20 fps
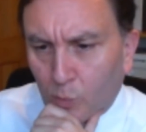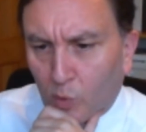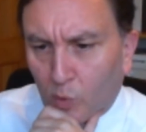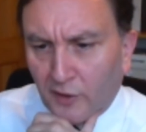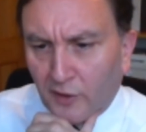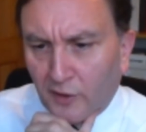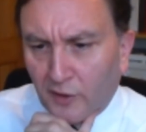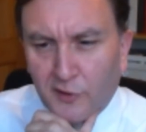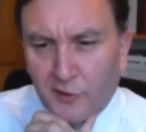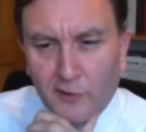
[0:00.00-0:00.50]

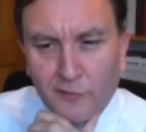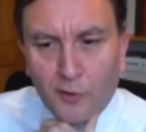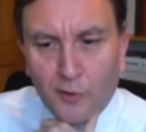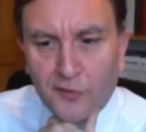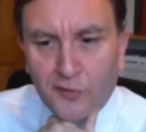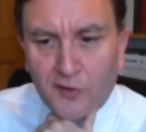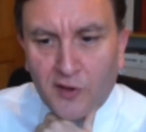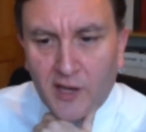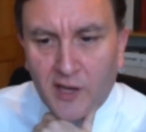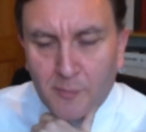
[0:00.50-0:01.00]
Whilst I've
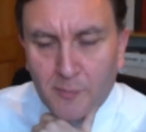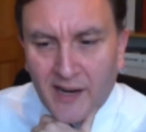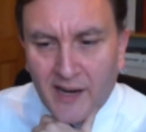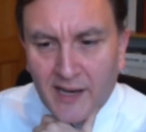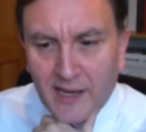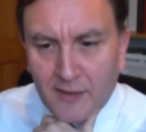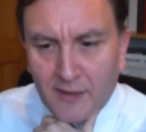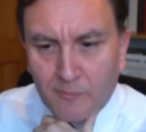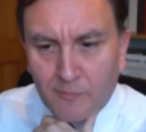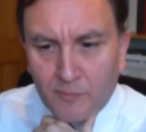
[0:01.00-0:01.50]
not seen
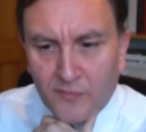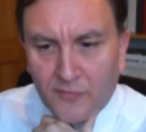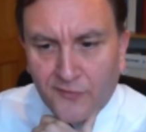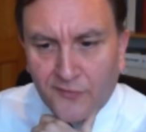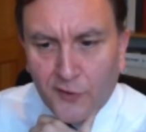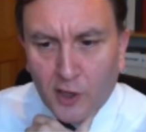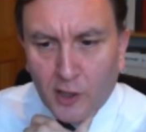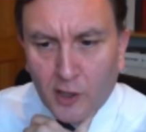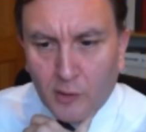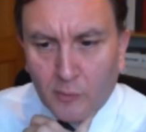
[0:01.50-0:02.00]
many
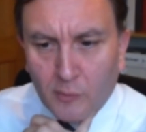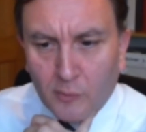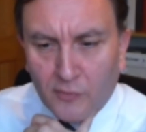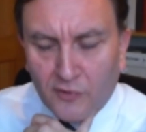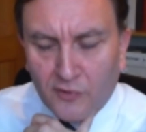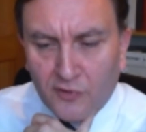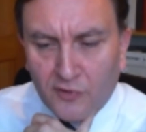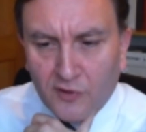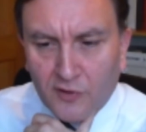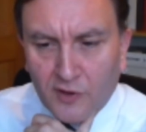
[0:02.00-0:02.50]

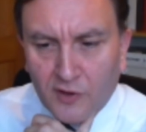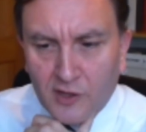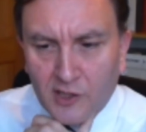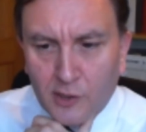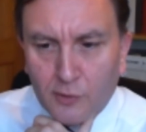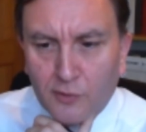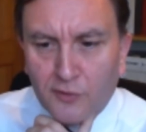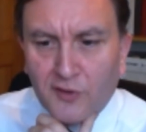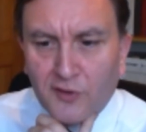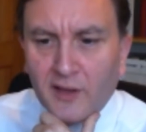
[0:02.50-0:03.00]
firms
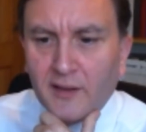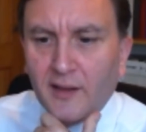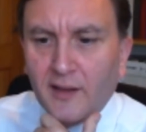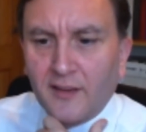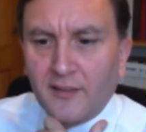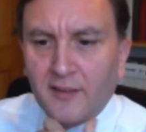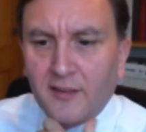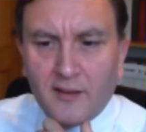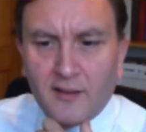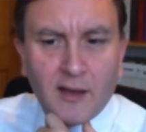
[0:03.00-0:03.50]
using
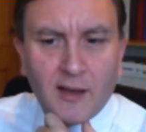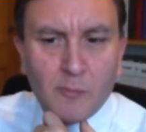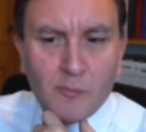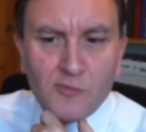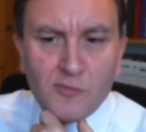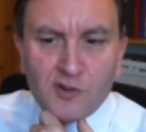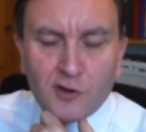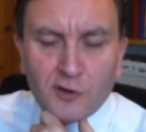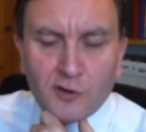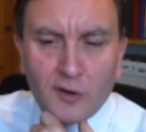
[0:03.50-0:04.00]
this
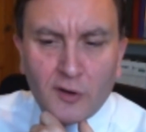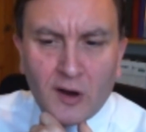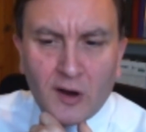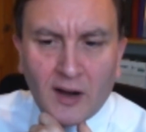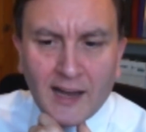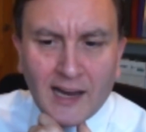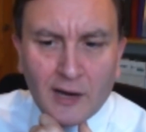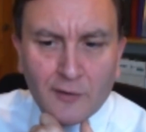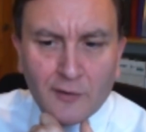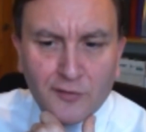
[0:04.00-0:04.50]
exemption,
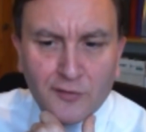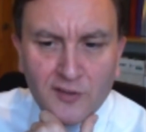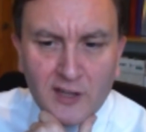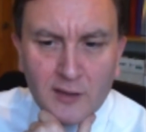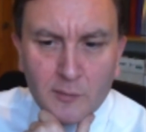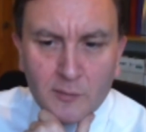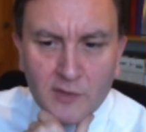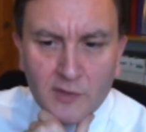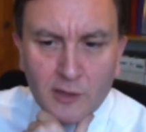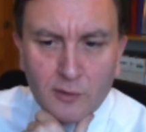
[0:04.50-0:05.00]
I have
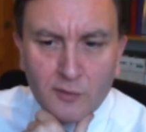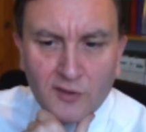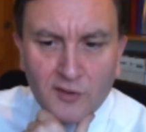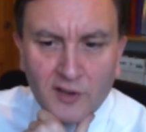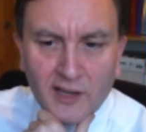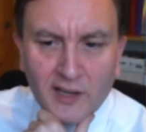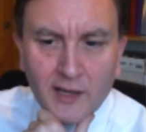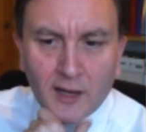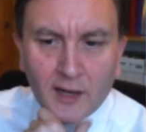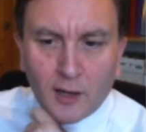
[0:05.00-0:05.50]
seen them
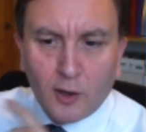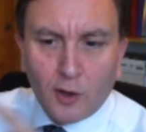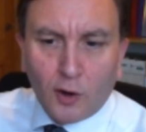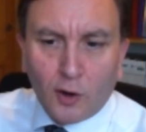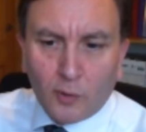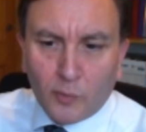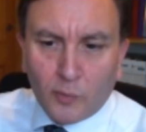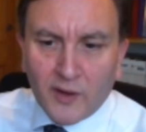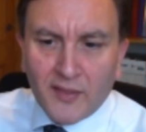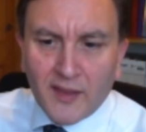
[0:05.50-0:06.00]
using it a
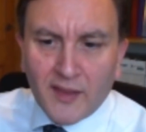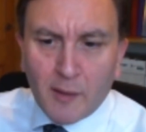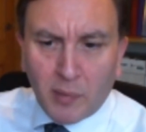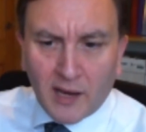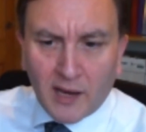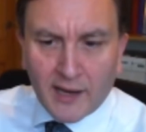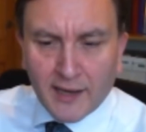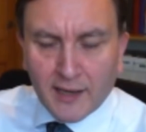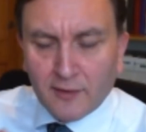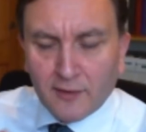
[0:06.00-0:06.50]
lot when
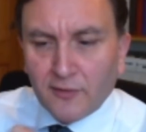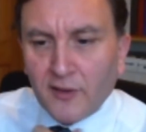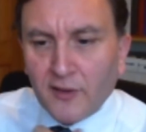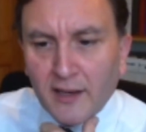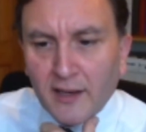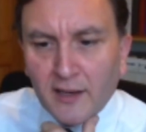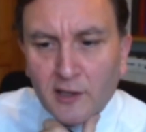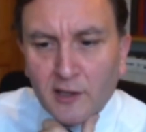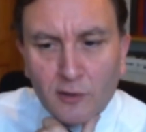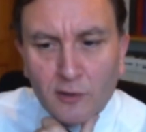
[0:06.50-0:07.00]
they're planning
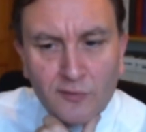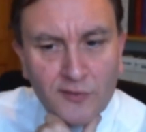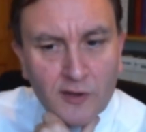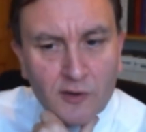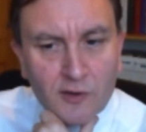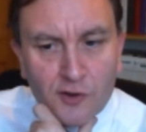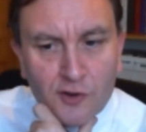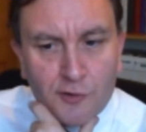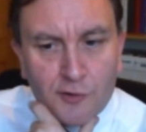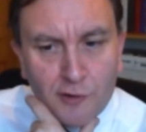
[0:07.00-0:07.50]
for their new
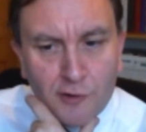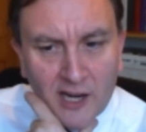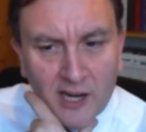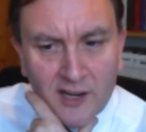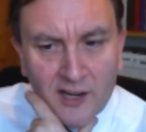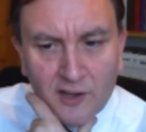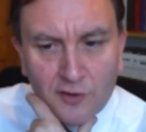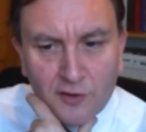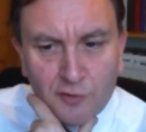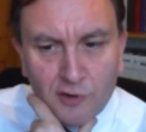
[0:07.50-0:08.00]
future
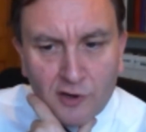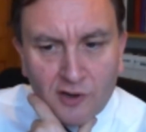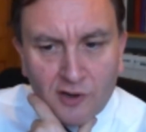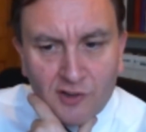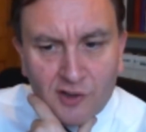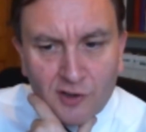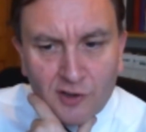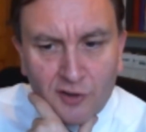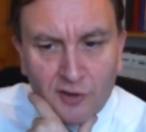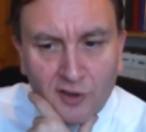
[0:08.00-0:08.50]
trading
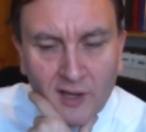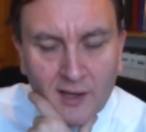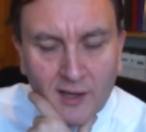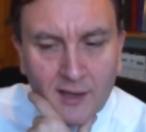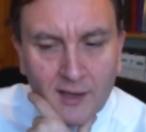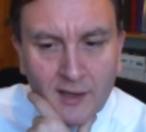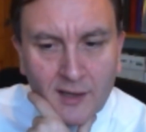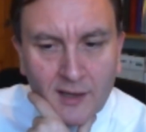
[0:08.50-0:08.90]
structures,